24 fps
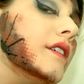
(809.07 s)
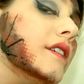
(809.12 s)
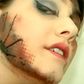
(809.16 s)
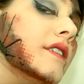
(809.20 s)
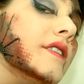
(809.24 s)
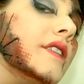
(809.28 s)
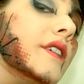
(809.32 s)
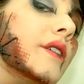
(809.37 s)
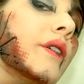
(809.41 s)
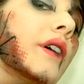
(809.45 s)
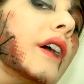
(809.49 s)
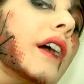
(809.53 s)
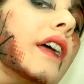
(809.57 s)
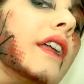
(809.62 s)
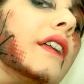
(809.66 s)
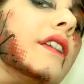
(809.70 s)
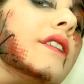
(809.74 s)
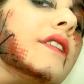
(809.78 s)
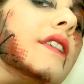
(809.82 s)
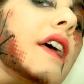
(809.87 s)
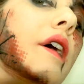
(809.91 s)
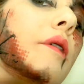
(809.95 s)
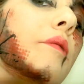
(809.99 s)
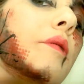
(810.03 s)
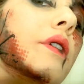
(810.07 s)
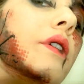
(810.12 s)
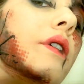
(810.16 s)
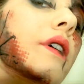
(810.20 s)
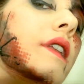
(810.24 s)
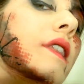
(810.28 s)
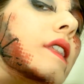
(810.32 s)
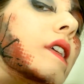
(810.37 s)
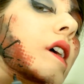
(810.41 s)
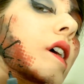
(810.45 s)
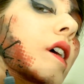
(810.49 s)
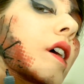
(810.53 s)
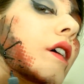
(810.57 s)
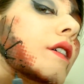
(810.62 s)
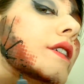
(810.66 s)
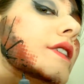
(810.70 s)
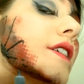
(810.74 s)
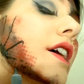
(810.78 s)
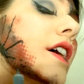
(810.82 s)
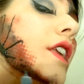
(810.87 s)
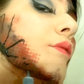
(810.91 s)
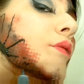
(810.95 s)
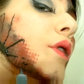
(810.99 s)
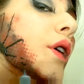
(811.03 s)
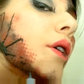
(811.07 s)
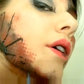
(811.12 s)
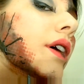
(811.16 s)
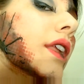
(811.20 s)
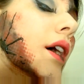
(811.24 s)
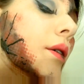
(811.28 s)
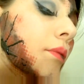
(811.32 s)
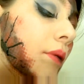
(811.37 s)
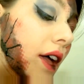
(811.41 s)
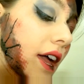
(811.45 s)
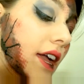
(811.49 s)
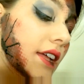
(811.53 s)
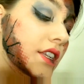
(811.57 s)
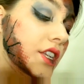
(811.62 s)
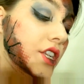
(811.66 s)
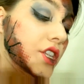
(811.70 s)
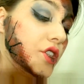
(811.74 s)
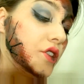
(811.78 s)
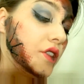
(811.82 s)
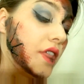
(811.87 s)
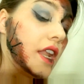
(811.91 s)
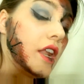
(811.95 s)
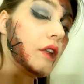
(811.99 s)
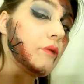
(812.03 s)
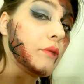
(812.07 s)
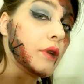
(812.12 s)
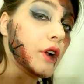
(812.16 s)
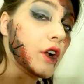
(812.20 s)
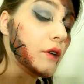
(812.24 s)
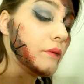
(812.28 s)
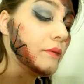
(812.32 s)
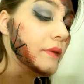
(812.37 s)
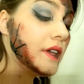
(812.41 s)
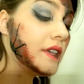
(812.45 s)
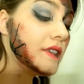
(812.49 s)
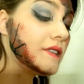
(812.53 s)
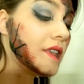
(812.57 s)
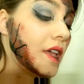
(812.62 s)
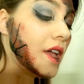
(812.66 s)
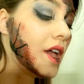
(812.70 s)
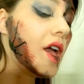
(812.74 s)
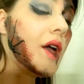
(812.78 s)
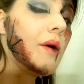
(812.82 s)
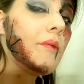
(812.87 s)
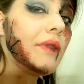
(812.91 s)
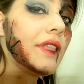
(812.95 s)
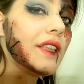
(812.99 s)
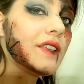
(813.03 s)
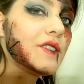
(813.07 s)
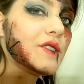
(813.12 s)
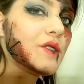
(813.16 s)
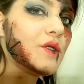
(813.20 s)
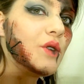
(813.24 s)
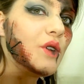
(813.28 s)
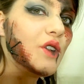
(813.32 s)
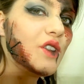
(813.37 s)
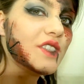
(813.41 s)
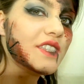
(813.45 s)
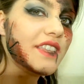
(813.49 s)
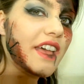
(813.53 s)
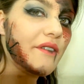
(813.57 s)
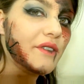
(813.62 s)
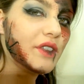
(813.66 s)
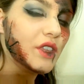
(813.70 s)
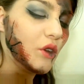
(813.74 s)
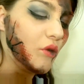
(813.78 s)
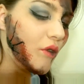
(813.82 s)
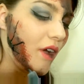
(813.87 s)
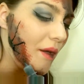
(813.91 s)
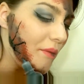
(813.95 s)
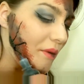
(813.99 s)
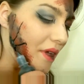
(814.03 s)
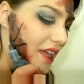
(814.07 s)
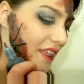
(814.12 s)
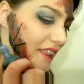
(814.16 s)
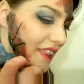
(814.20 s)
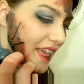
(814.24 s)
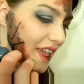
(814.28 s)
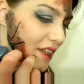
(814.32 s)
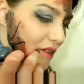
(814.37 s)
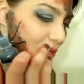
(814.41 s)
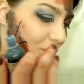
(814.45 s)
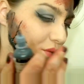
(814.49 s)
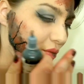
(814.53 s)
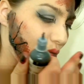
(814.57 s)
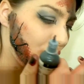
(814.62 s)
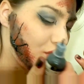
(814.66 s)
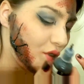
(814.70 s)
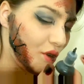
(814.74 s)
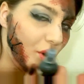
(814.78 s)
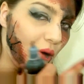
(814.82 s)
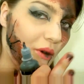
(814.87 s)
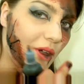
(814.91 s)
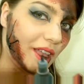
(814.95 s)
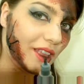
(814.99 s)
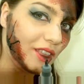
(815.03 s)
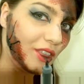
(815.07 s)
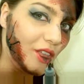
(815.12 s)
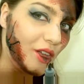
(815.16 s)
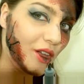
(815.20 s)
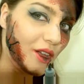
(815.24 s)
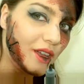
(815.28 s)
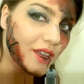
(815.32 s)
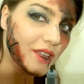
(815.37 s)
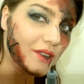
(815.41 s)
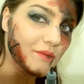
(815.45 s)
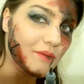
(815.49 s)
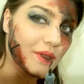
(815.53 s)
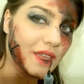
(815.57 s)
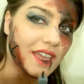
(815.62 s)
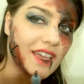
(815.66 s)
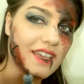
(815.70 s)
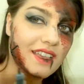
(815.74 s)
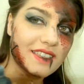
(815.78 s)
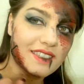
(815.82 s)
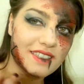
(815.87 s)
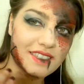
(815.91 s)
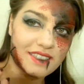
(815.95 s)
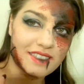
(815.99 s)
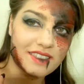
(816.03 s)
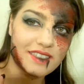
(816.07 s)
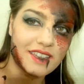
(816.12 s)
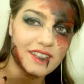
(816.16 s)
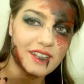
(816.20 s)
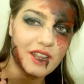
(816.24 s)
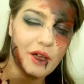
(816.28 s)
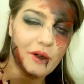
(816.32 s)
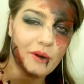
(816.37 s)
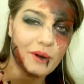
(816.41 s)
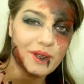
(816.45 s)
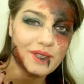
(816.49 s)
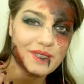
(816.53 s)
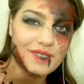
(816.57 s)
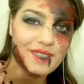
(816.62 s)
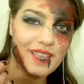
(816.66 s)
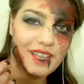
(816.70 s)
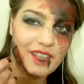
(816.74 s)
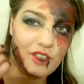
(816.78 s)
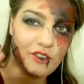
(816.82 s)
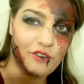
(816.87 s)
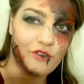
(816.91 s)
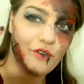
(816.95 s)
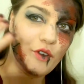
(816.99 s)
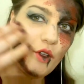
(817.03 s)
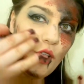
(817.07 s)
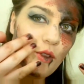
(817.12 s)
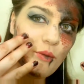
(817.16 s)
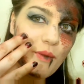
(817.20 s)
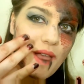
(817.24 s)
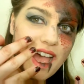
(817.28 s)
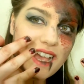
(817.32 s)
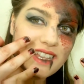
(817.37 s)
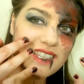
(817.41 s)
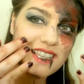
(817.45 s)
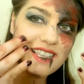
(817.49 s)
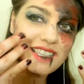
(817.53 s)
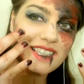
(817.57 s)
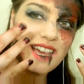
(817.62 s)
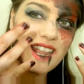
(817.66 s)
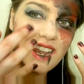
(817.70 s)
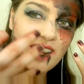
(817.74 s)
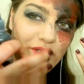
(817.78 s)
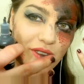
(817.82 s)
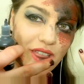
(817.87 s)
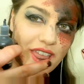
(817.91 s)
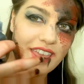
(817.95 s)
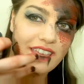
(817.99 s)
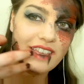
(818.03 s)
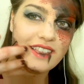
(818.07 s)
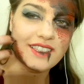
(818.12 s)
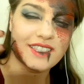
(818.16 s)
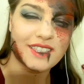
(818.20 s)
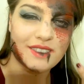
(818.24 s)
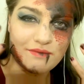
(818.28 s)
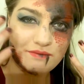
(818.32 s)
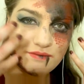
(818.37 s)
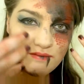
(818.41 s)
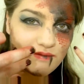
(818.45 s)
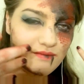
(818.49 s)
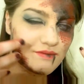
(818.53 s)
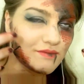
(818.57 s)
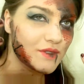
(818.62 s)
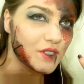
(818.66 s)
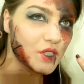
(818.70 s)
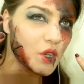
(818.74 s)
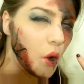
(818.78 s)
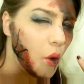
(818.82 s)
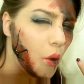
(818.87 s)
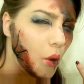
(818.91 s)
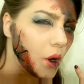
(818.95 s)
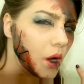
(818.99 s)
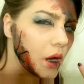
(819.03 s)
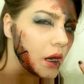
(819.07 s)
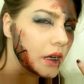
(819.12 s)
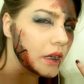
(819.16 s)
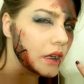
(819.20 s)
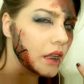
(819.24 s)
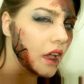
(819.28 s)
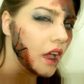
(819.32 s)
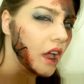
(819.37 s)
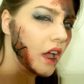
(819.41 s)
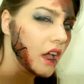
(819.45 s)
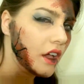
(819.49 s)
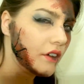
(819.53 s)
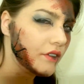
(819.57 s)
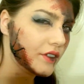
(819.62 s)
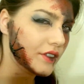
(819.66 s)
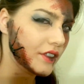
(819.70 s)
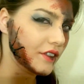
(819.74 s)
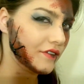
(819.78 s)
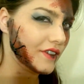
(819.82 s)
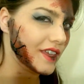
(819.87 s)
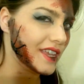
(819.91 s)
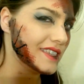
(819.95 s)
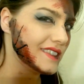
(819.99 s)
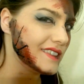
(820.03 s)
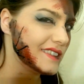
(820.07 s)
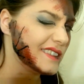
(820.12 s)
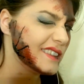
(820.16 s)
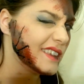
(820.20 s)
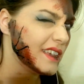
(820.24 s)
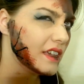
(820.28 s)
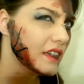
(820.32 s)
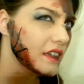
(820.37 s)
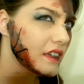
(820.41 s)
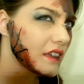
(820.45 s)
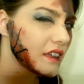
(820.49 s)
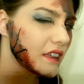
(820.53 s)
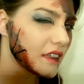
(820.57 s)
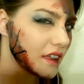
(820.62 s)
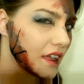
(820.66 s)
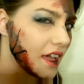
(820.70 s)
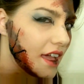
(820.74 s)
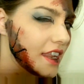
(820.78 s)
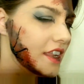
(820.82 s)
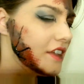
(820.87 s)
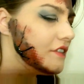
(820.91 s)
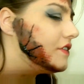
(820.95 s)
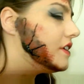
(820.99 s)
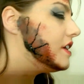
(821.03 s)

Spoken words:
you see what kind of just happened right there? How it's kind of broken up? I didn't do that on purpose, but what's cool is having the web kind of like broken looking, because, you know, it isn't like the full mask. It's kind of like it's torn off of the face, kind of,